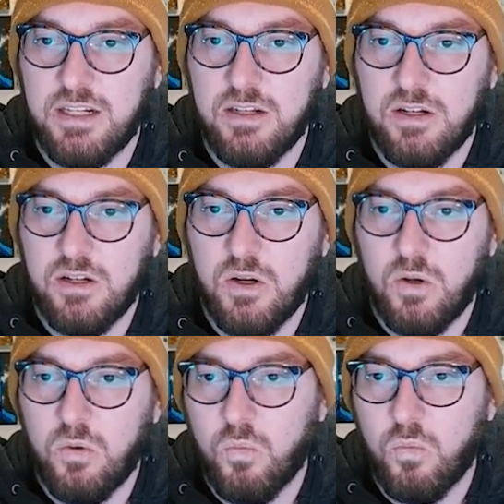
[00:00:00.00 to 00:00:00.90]
what
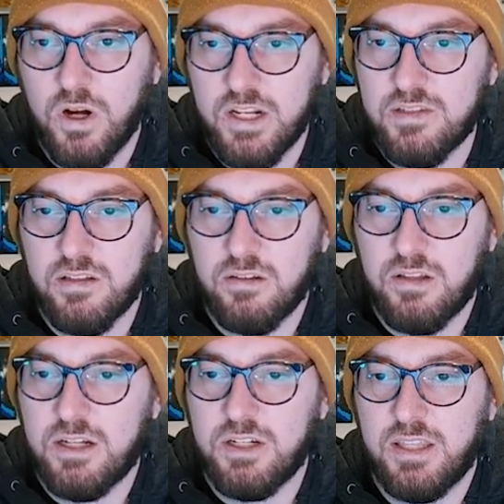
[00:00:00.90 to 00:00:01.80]
is the logic that
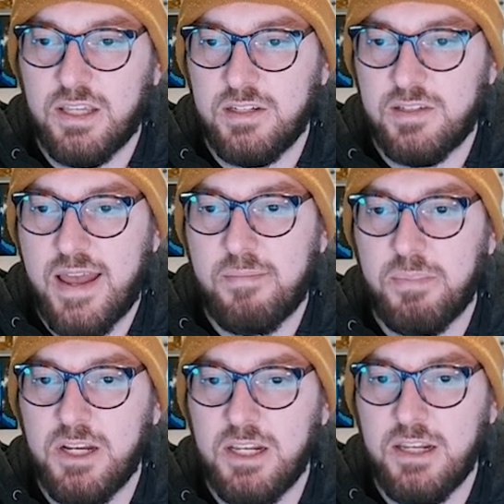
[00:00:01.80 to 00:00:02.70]
is happening here.